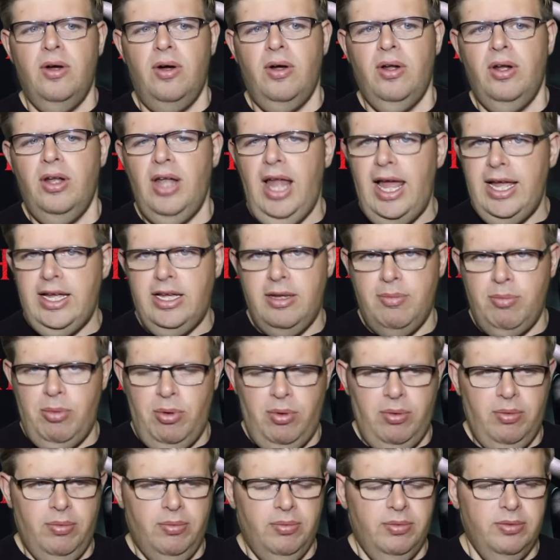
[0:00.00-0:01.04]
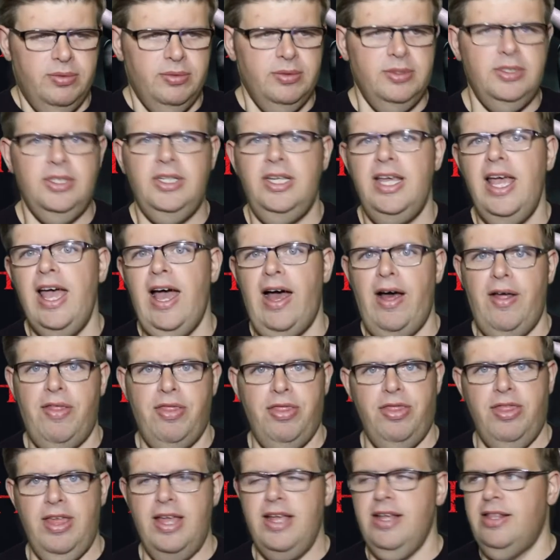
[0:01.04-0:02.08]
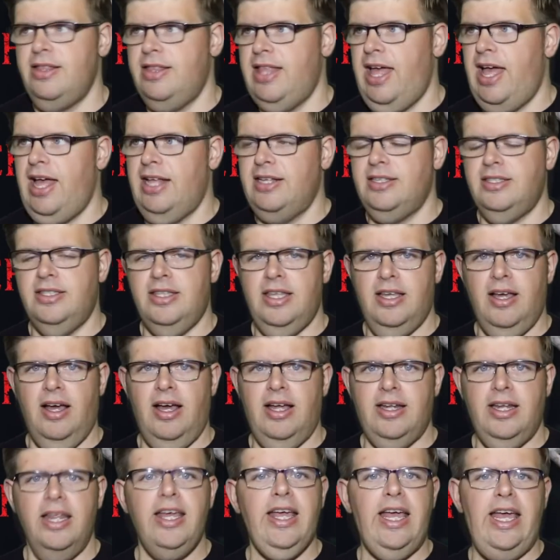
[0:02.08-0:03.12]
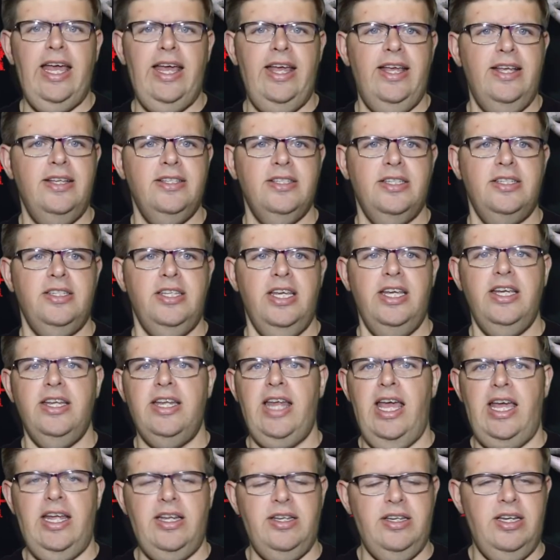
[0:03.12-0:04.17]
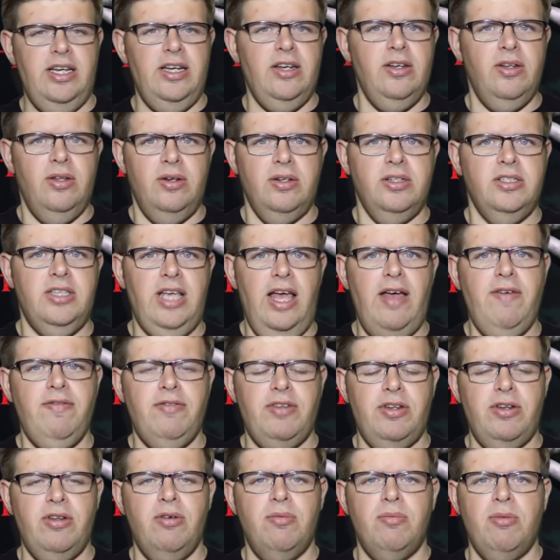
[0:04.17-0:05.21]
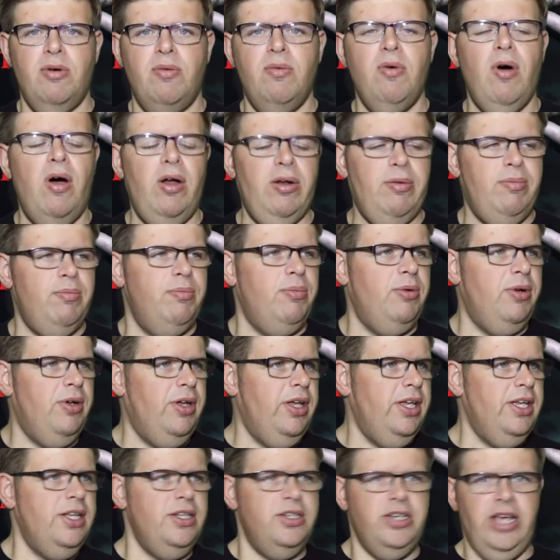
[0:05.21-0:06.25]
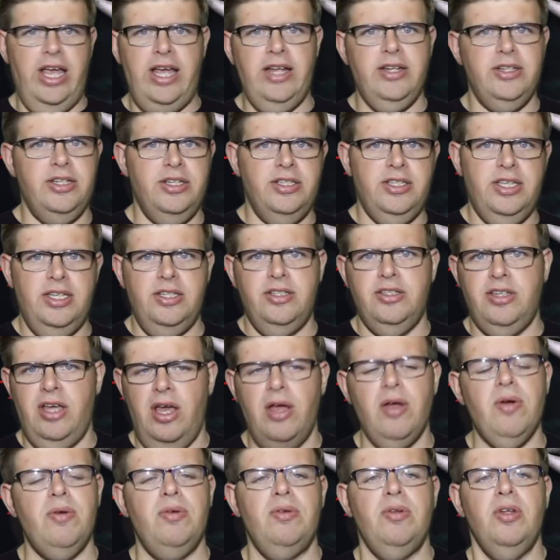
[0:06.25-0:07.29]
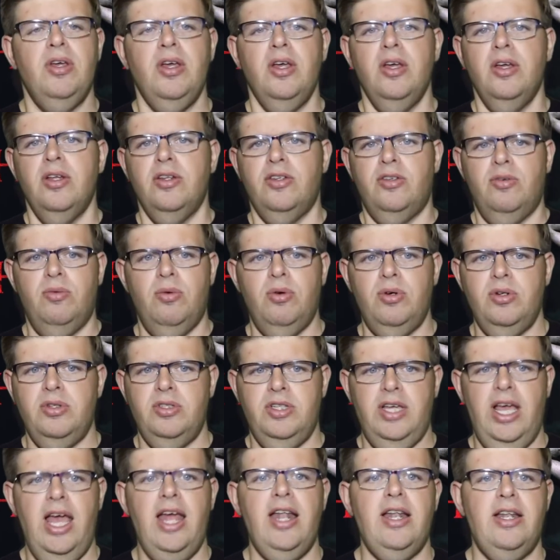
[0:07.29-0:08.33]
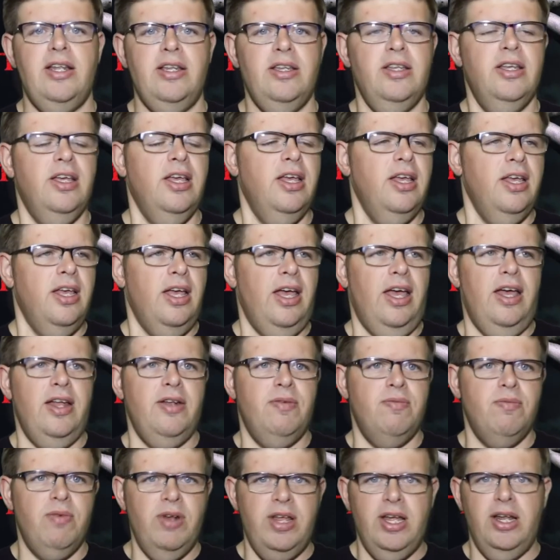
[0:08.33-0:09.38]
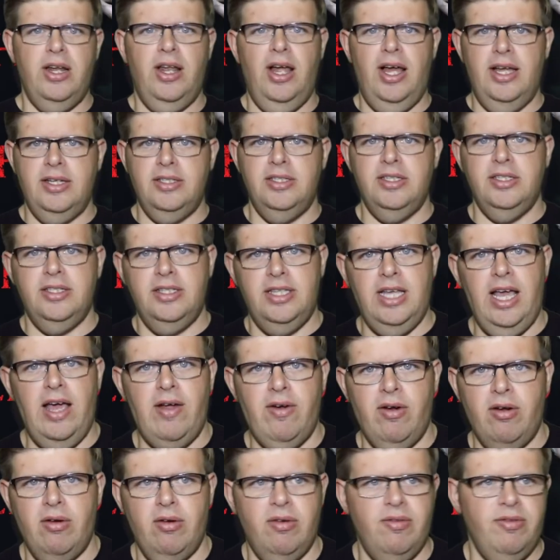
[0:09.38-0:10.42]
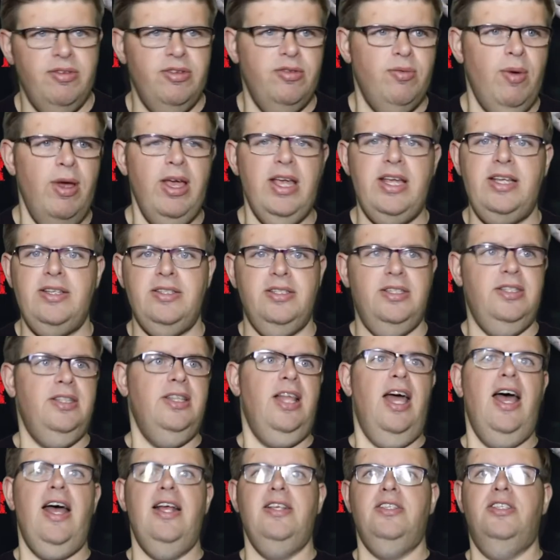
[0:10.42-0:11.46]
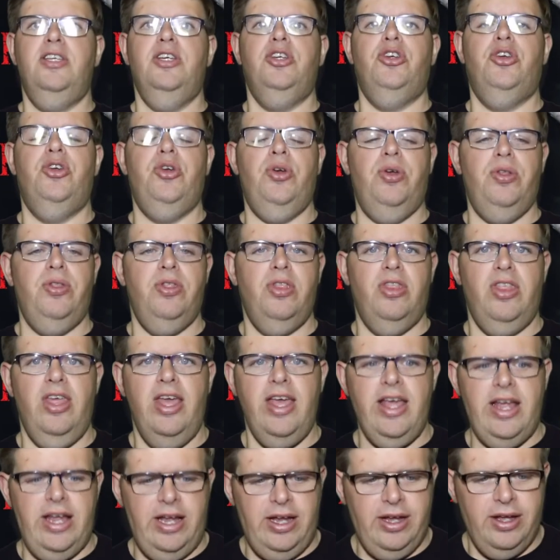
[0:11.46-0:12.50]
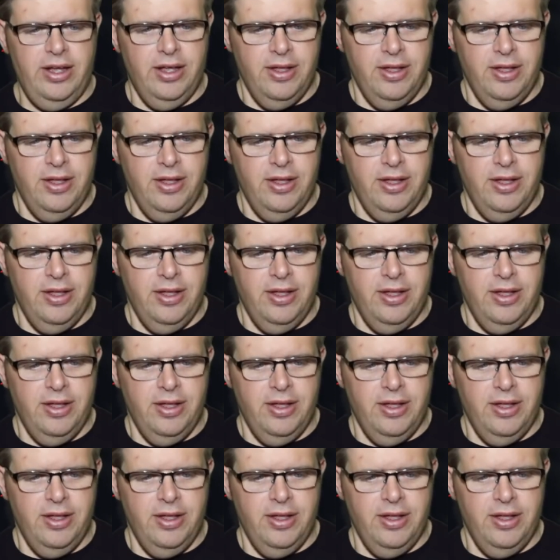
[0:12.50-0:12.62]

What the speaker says: likable. Yeah, I think that's the idea. He's a teenager, he looks after number one, but he changes his tone towards the end, and realises the error of his ways, and that's a good thing.